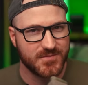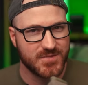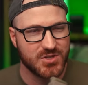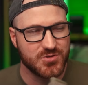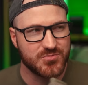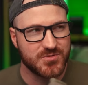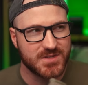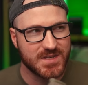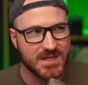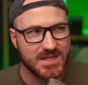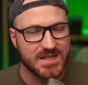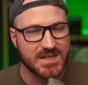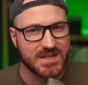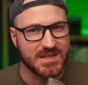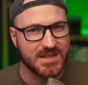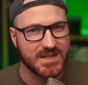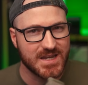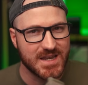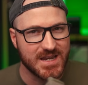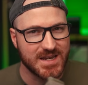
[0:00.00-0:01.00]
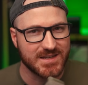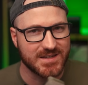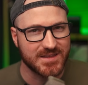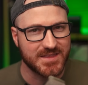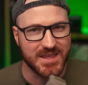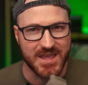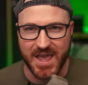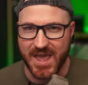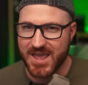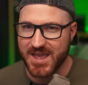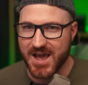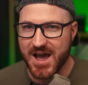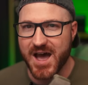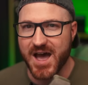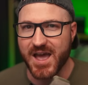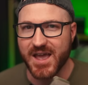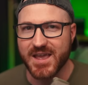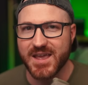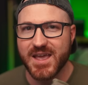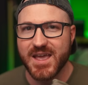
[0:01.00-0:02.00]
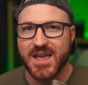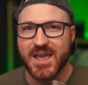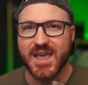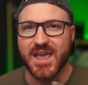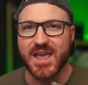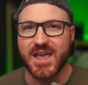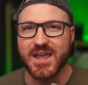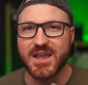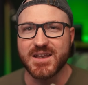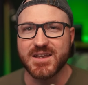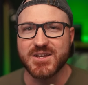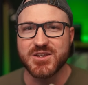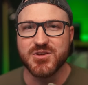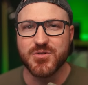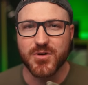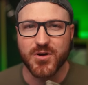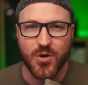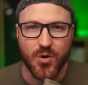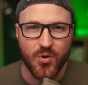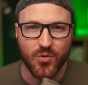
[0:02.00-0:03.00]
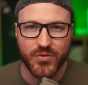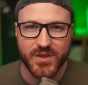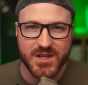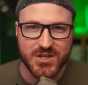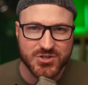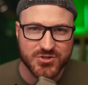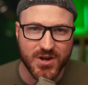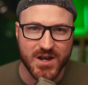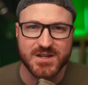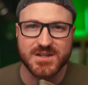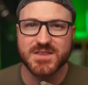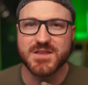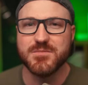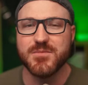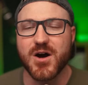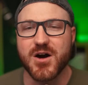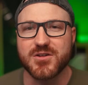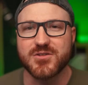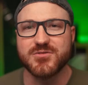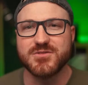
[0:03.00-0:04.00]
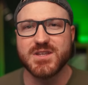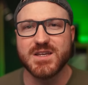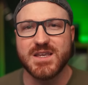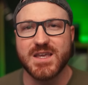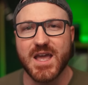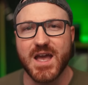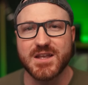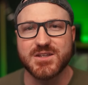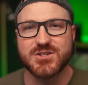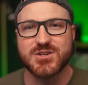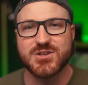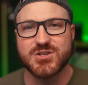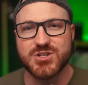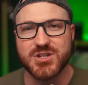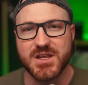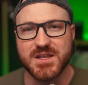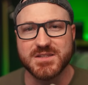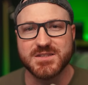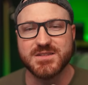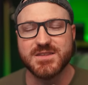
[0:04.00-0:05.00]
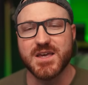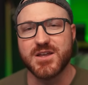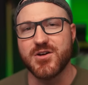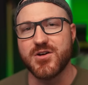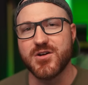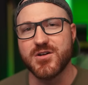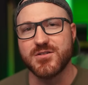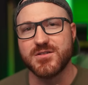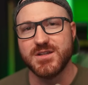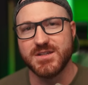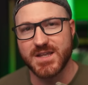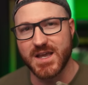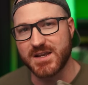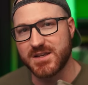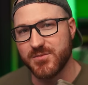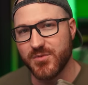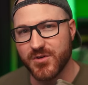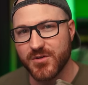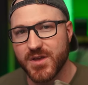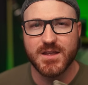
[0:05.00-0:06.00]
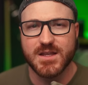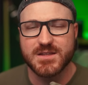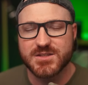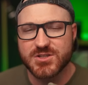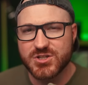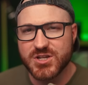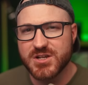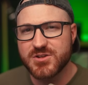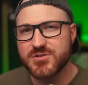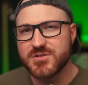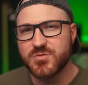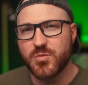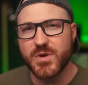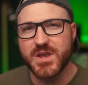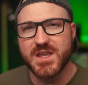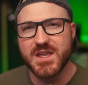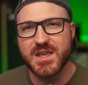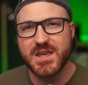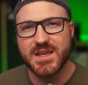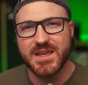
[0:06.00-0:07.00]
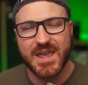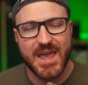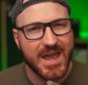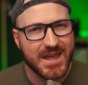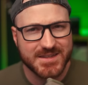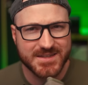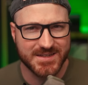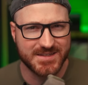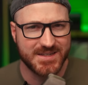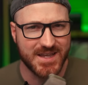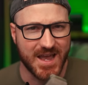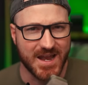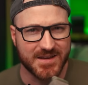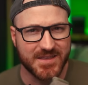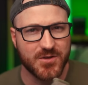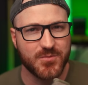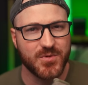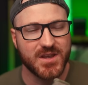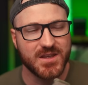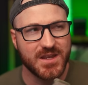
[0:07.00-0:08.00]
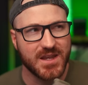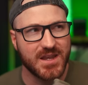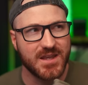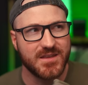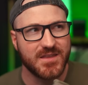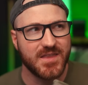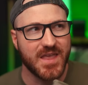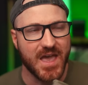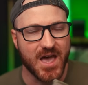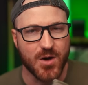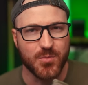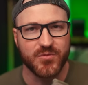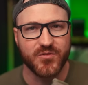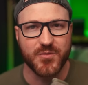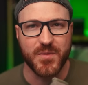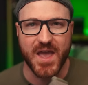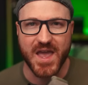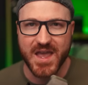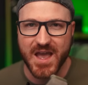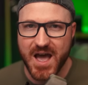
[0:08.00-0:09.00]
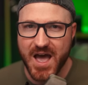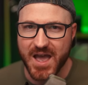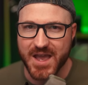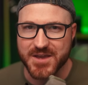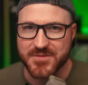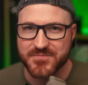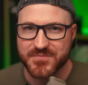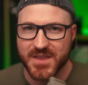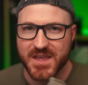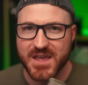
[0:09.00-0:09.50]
You didn't need the AI, and you are only training the model to catch cheats that are detectable. It's cheaters we can't detect that we need the help from AI.